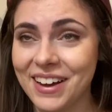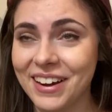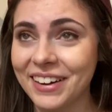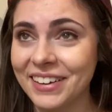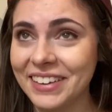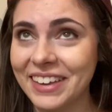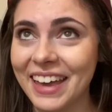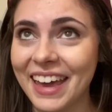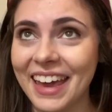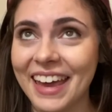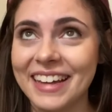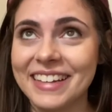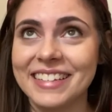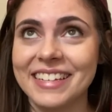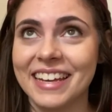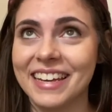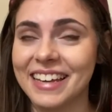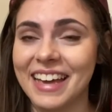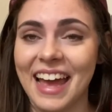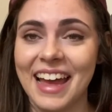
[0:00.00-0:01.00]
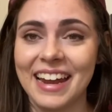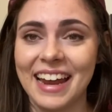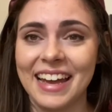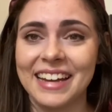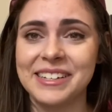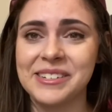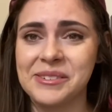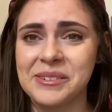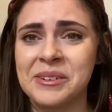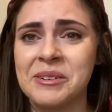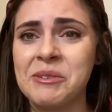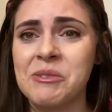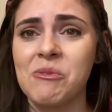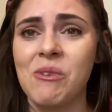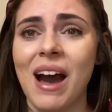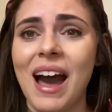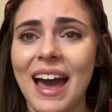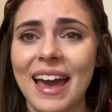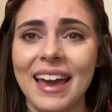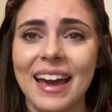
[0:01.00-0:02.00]
arcades. Again, I don't know
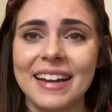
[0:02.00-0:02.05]
why.